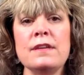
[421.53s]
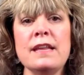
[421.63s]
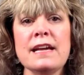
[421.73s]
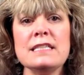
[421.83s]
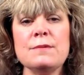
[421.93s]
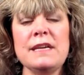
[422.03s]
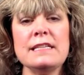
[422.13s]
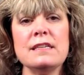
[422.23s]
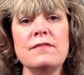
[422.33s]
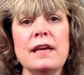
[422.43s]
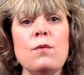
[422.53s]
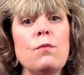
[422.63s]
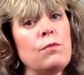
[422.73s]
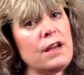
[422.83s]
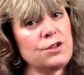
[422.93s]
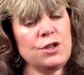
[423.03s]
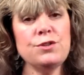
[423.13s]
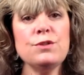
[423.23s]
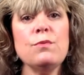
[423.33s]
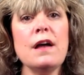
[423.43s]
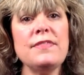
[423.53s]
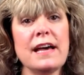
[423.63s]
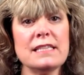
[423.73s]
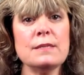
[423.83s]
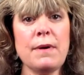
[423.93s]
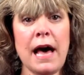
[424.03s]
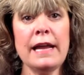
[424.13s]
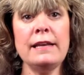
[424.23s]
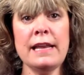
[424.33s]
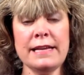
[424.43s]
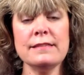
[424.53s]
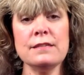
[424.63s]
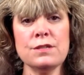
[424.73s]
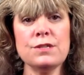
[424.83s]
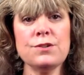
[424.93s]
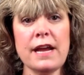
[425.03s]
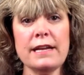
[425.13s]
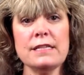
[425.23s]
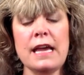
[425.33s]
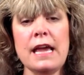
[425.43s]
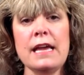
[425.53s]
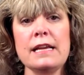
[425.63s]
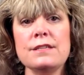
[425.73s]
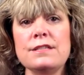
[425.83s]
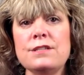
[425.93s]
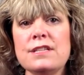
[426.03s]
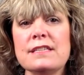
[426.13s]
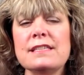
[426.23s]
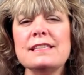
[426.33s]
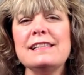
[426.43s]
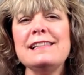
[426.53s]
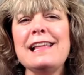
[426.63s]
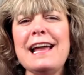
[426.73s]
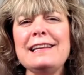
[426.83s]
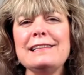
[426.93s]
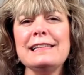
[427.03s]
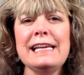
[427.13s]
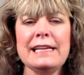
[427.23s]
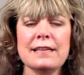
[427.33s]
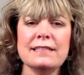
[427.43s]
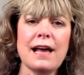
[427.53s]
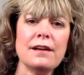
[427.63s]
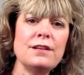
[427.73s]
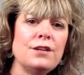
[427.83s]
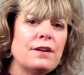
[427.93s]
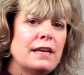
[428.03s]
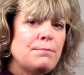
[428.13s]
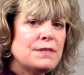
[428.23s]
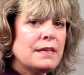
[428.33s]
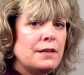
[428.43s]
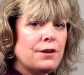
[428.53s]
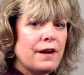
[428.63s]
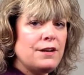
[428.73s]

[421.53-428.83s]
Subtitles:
the next piece of it, because you do want that spine nice and straight, is to just slightly tuck your hips under.